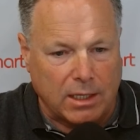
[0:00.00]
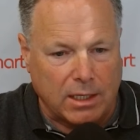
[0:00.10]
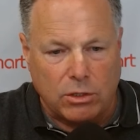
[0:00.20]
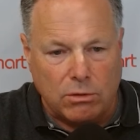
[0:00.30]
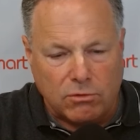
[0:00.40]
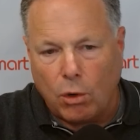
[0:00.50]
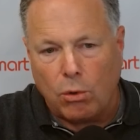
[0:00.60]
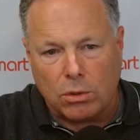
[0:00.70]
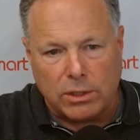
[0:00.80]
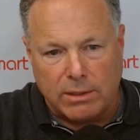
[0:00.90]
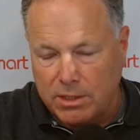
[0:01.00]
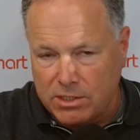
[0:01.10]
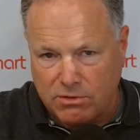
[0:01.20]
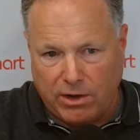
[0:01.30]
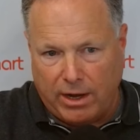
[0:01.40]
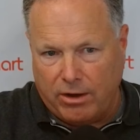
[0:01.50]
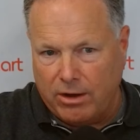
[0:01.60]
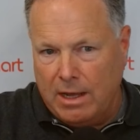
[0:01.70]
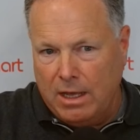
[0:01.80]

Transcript: Like you've totally misfired